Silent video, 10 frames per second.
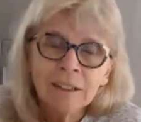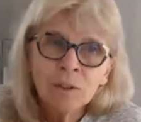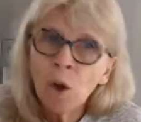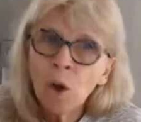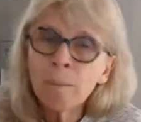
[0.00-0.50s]

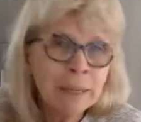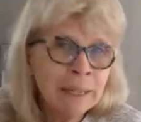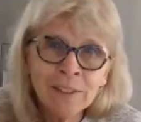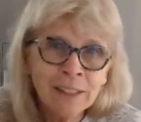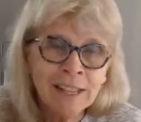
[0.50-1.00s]
Not
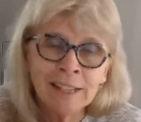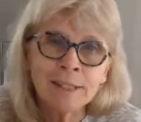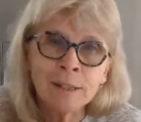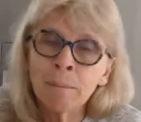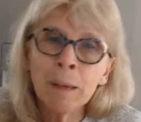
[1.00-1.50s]
many
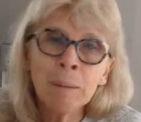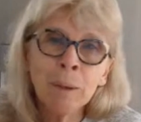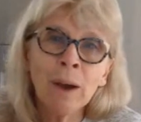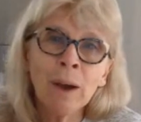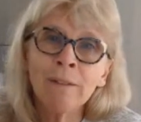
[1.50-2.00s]
things. Maybe
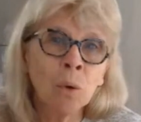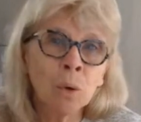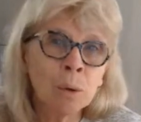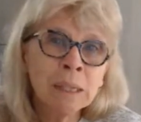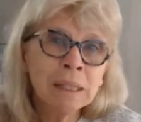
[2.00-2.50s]
you have an
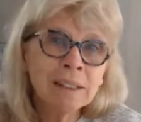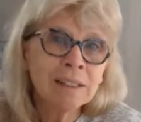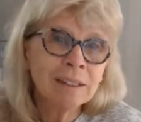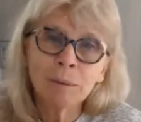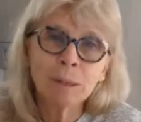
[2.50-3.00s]
ornament
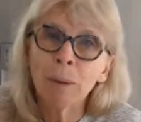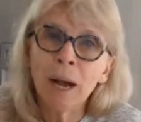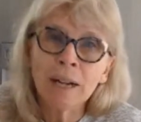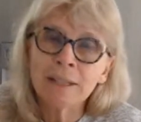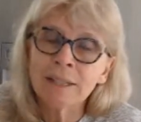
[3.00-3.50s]
that was
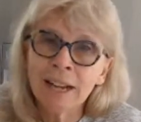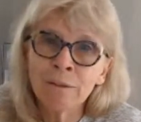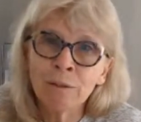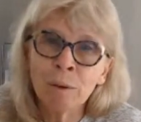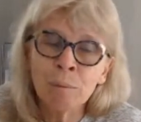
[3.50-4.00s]
passed
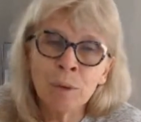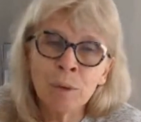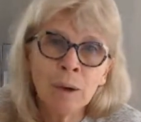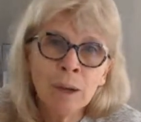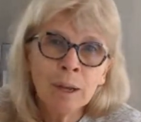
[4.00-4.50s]
down from
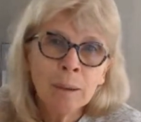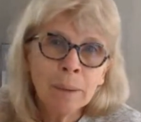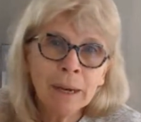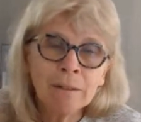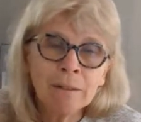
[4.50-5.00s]
your
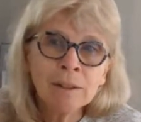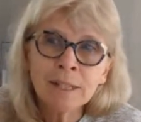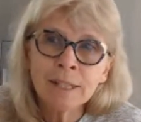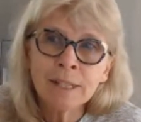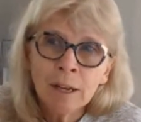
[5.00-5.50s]

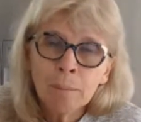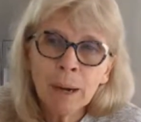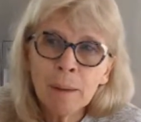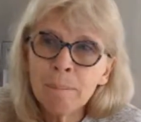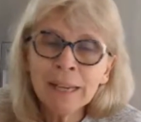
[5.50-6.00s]
parents, but
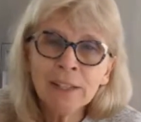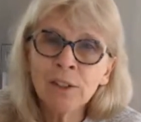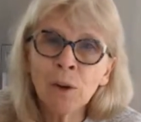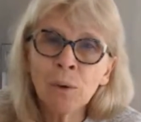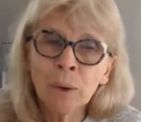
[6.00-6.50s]
I bet you
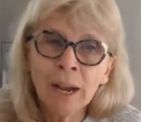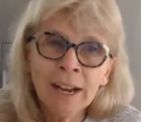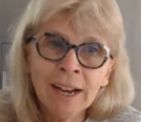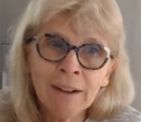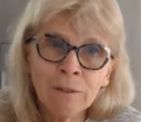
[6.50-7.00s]
don't
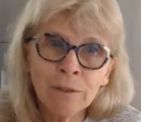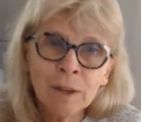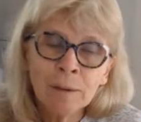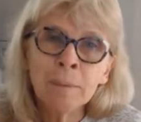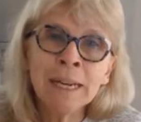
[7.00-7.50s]
have
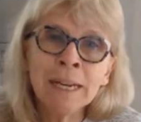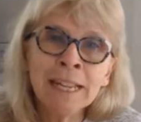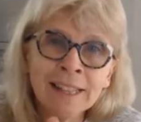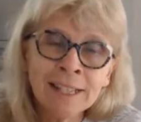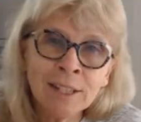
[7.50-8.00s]
many
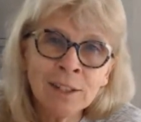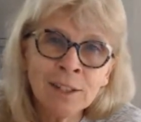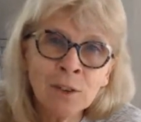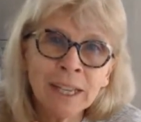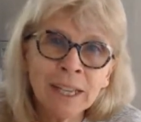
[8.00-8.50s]
things in
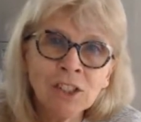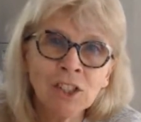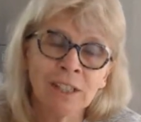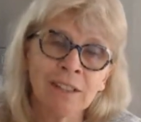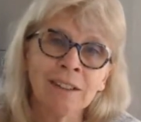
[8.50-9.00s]
your
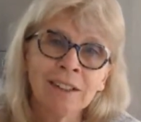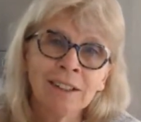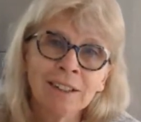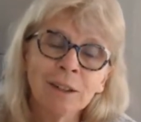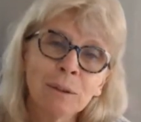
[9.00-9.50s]
kitchen
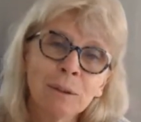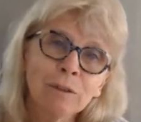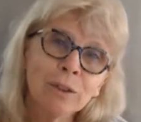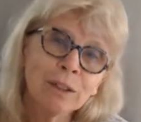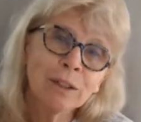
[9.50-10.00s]
that were
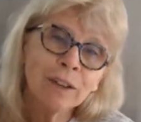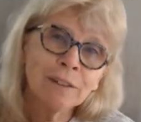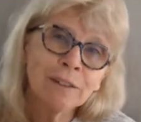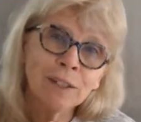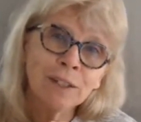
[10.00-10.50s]

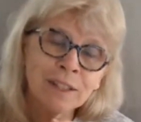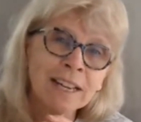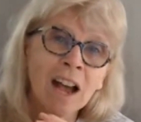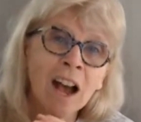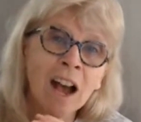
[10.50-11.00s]
45 years
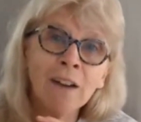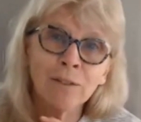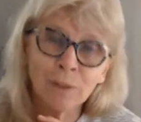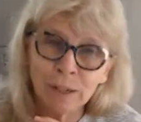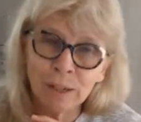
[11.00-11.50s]
that are
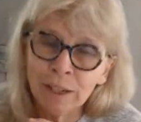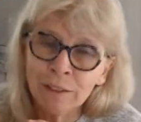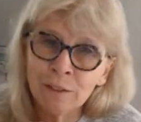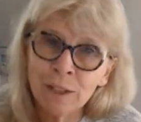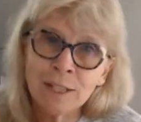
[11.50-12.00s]

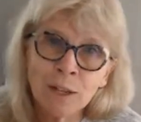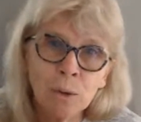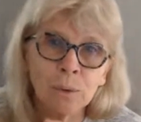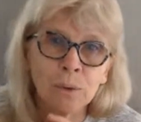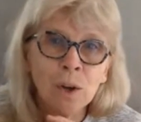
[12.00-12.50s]
45 years
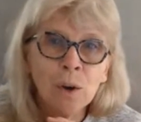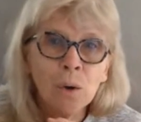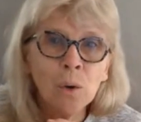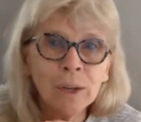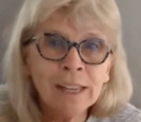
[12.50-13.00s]
old,
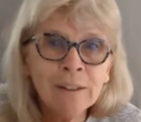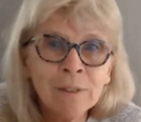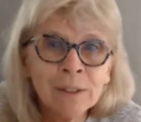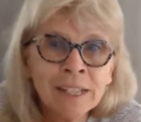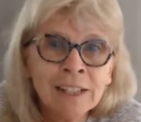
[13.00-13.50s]
or
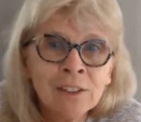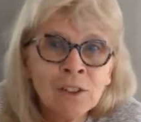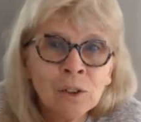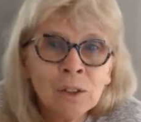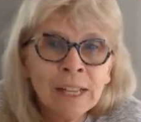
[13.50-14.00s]
even in
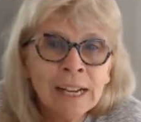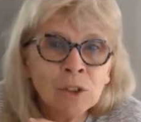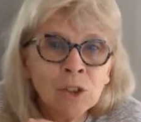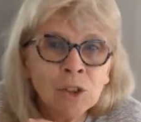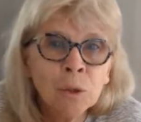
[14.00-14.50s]
your
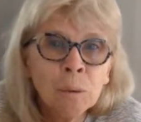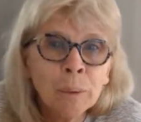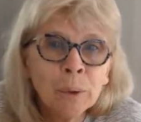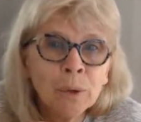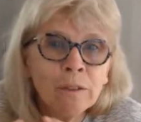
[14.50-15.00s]
lounge. You
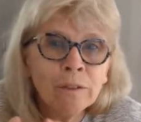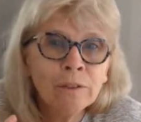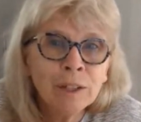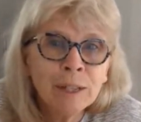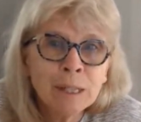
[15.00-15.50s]
bought your
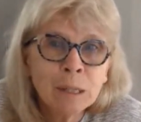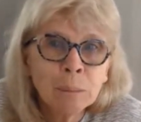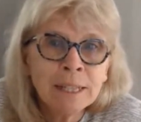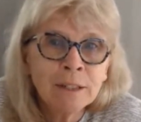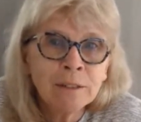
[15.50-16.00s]
first
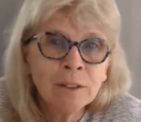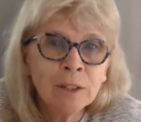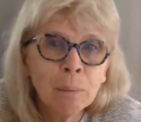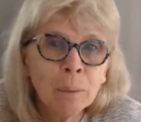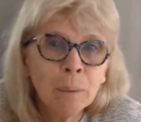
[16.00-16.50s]
piece of
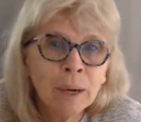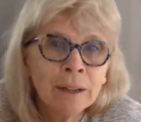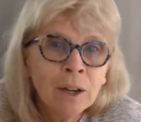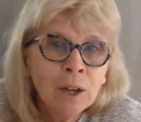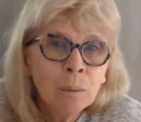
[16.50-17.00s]
Tupperware
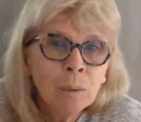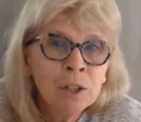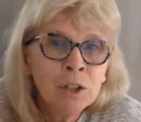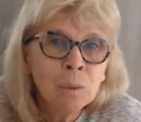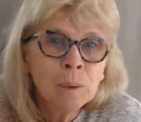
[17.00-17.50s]

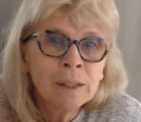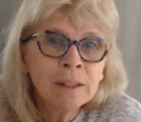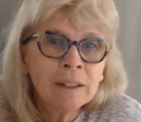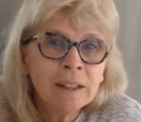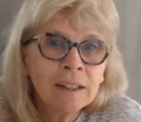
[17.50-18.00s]
when you
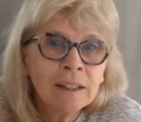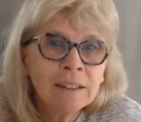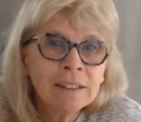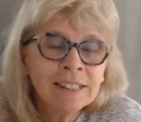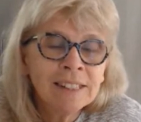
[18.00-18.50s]
were
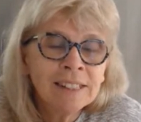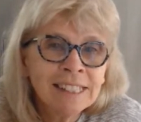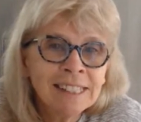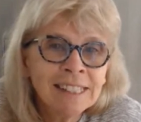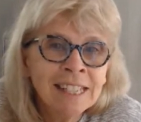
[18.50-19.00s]

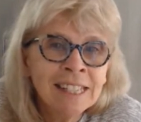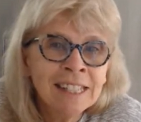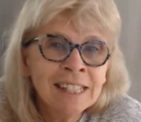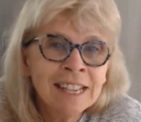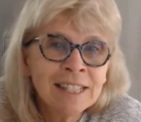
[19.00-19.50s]
16
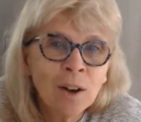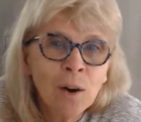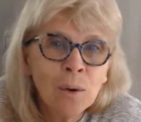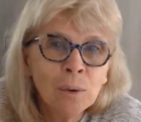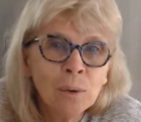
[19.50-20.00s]
years
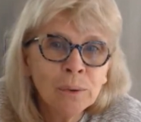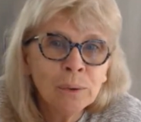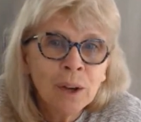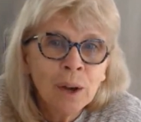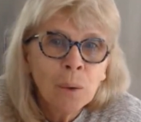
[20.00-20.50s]
old.
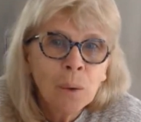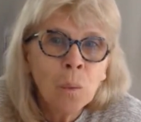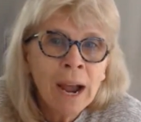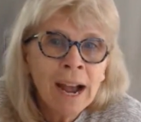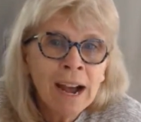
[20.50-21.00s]

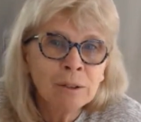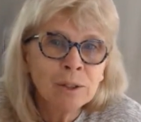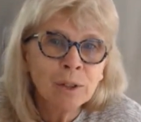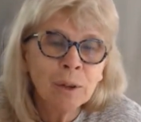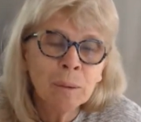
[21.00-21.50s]
Wow,
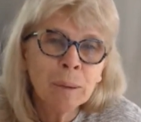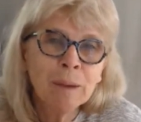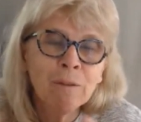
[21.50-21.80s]
so it'll be